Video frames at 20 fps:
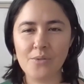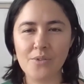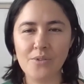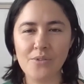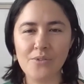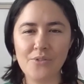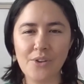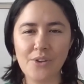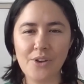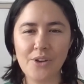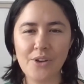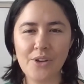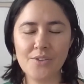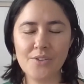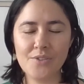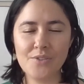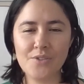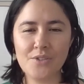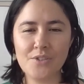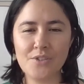
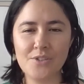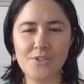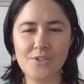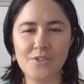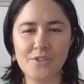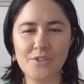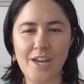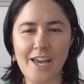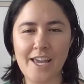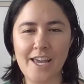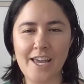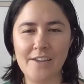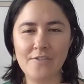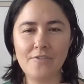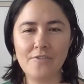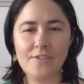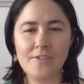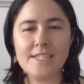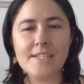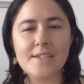refers to a
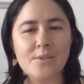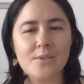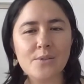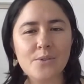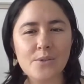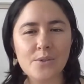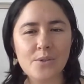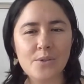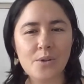physical